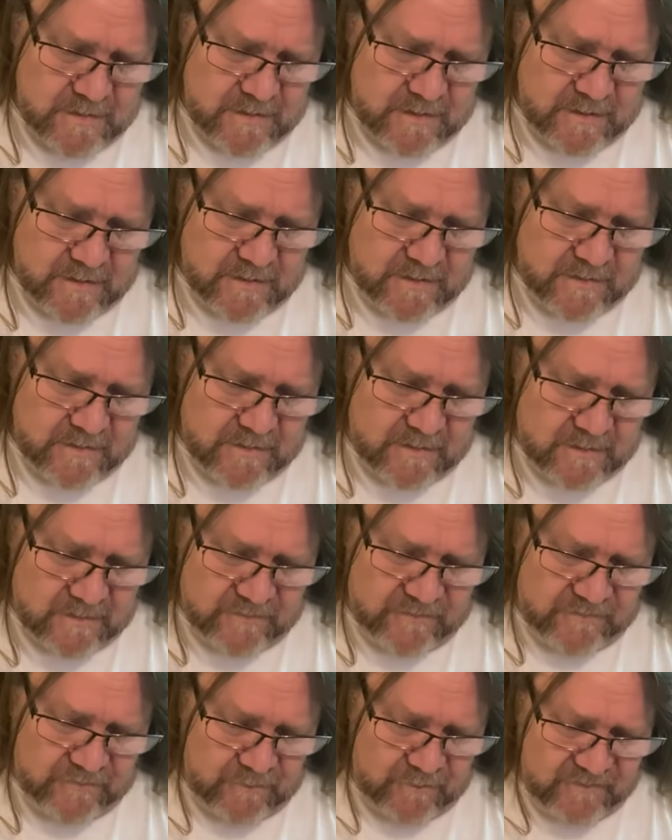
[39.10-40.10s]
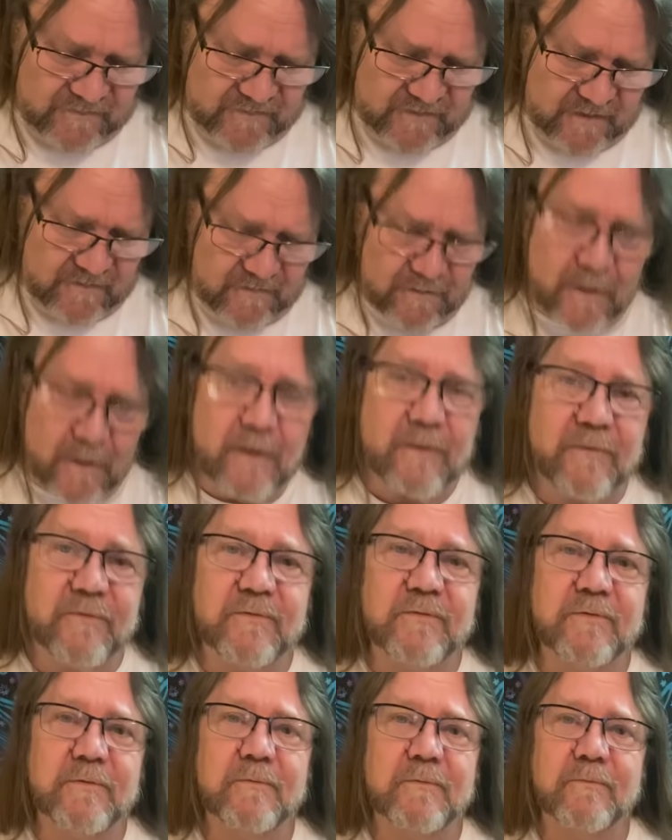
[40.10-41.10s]
And uh, I just want to say
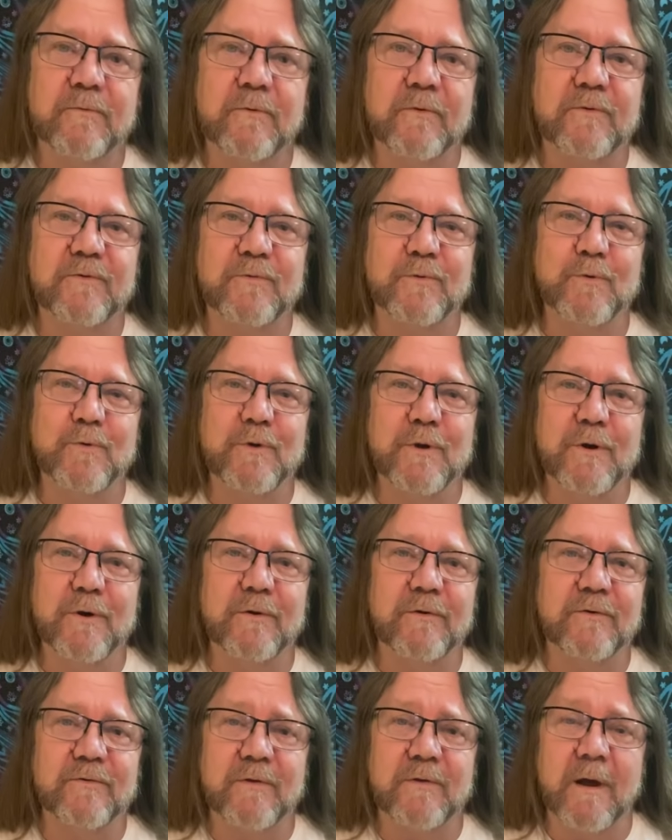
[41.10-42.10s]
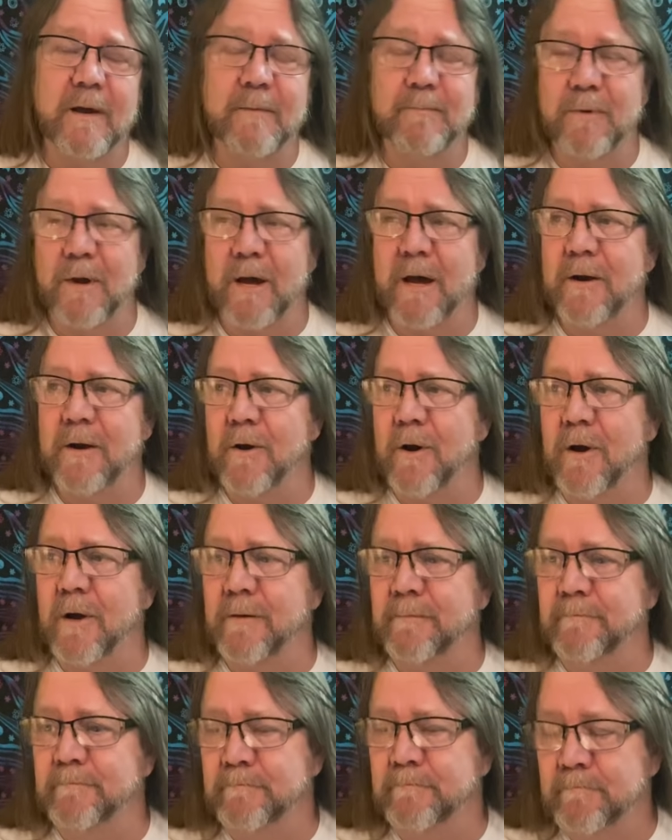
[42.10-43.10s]
thanks for the two years. I plan
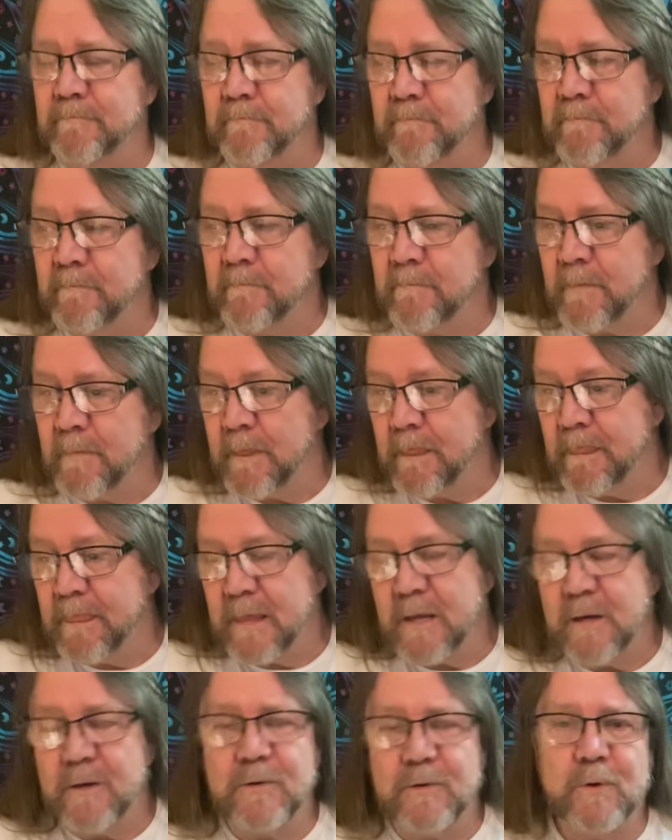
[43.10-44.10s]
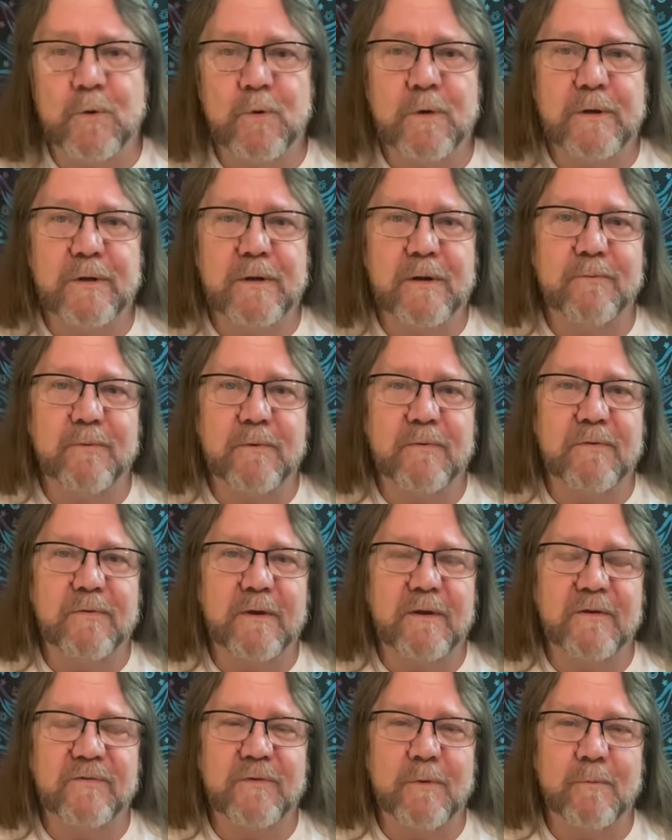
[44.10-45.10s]
on doing different
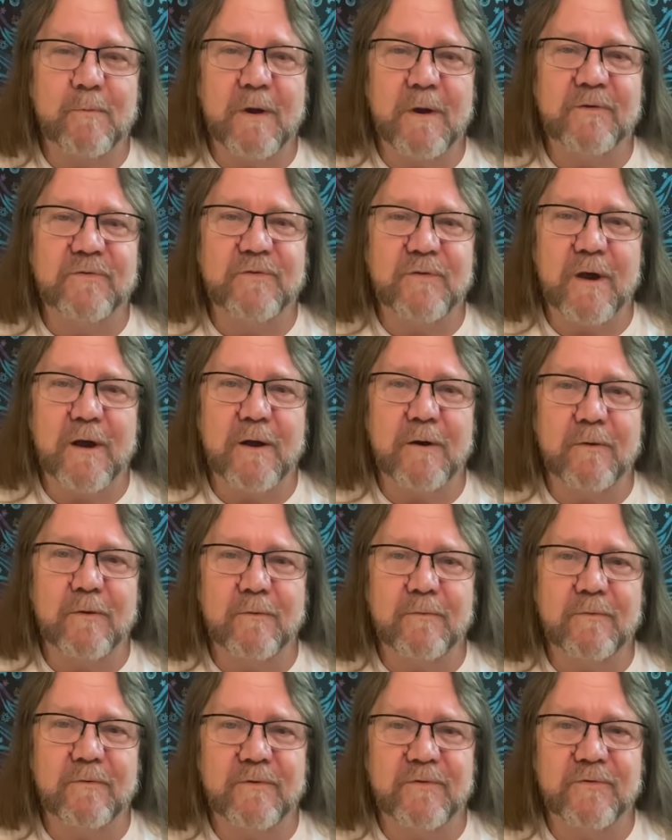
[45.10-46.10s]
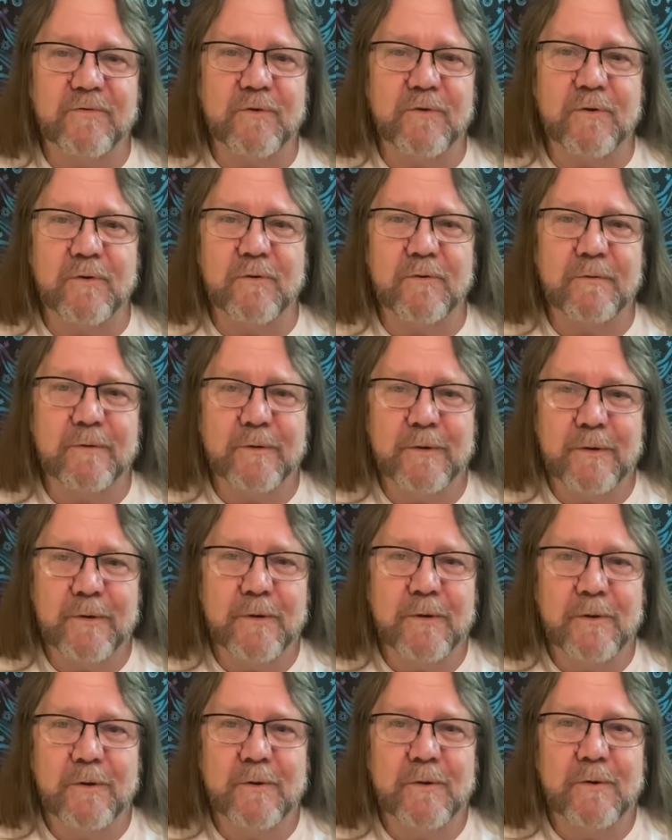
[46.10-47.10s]
things on my channel this year.
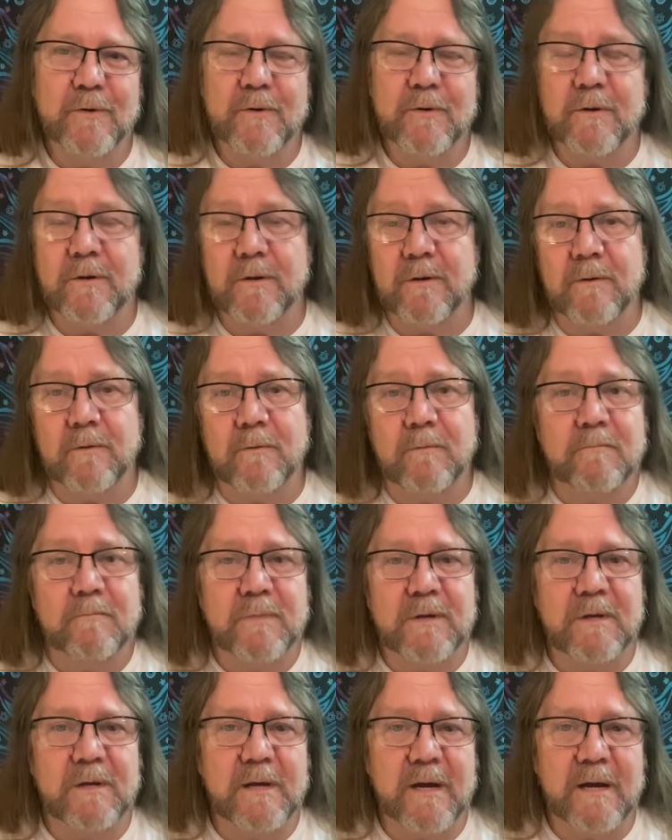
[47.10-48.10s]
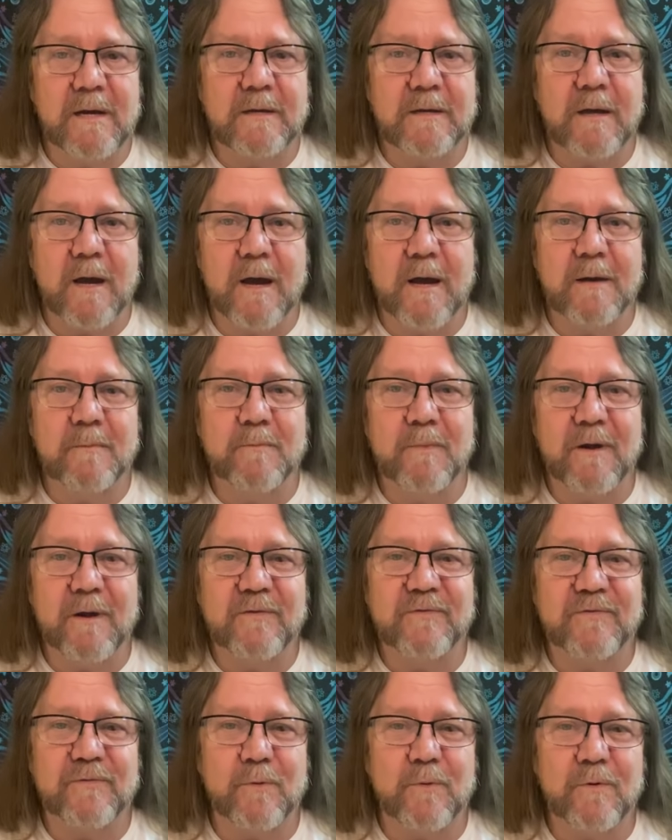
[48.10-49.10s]
You know, be led and guided by
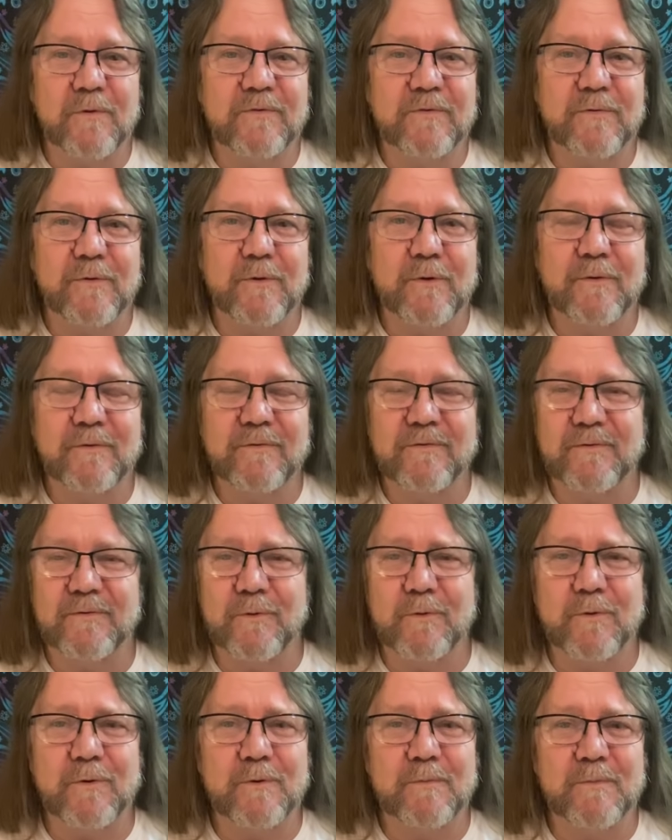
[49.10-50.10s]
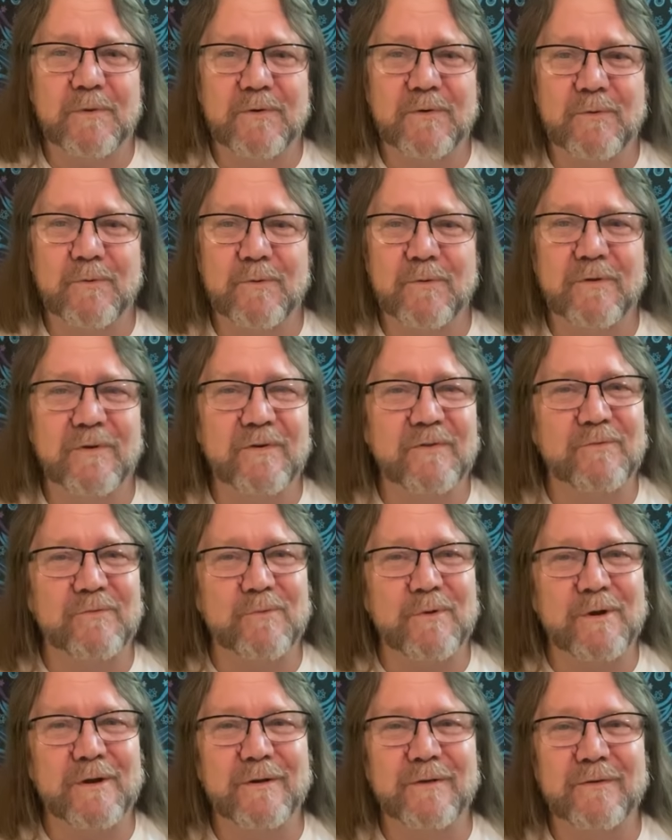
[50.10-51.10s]
source, huh? Still going to be doing these
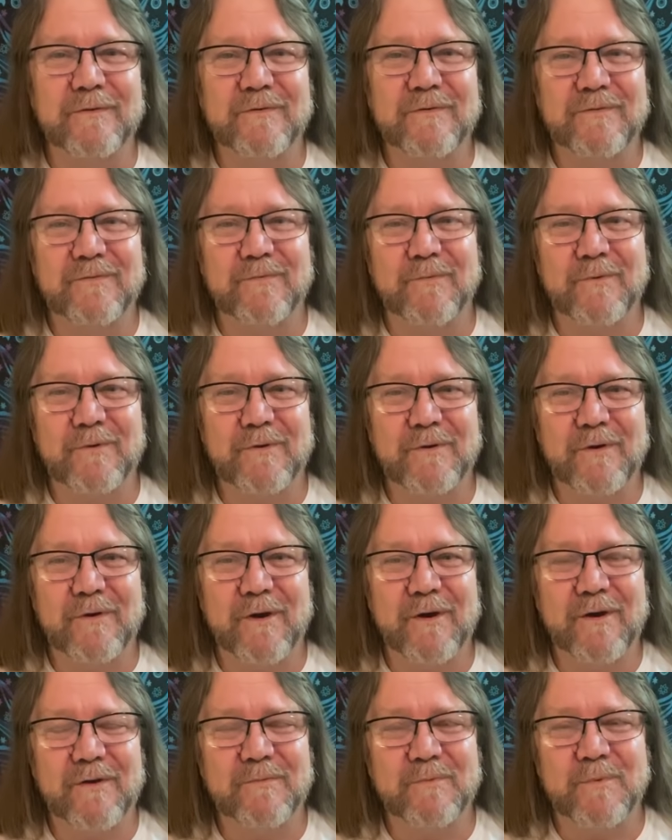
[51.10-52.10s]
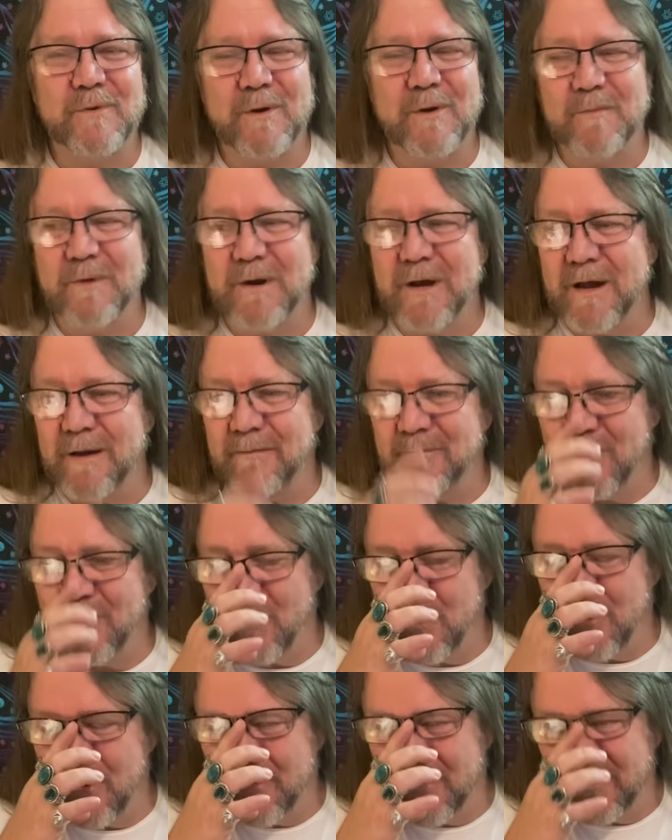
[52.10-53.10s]
readings for you guys, but I'm going to add
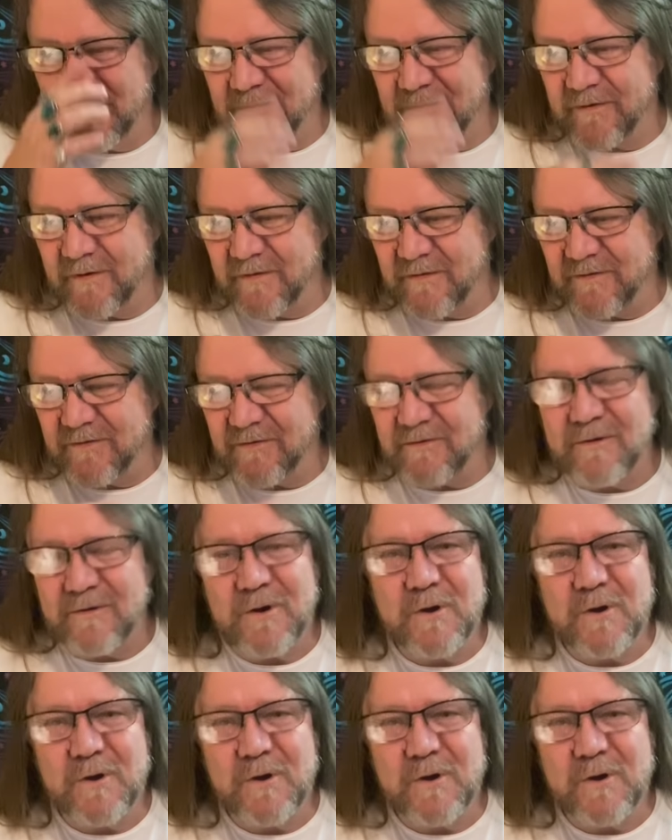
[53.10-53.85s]
more because I just,